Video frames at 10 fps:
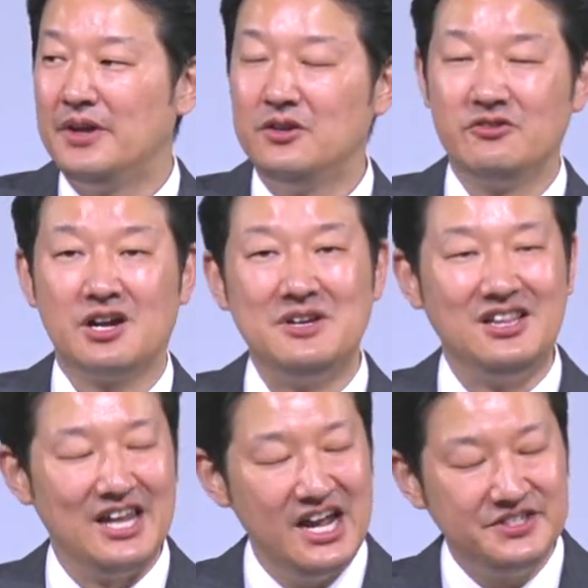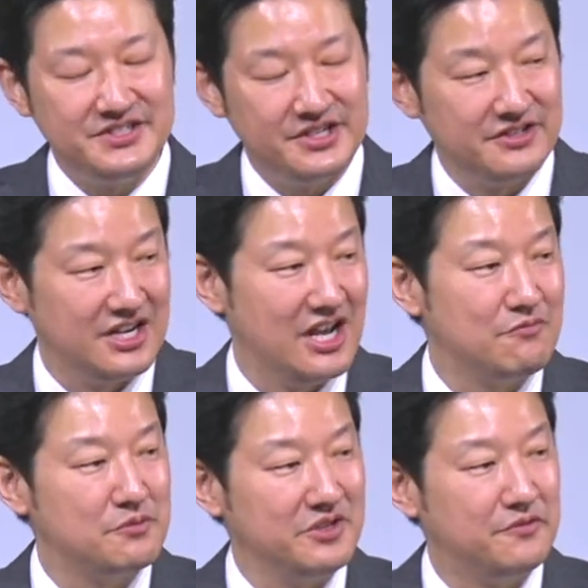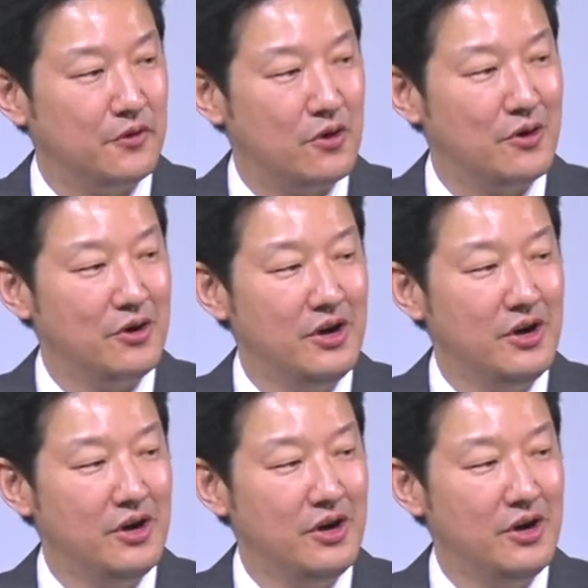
You're going to be lazier than ever before.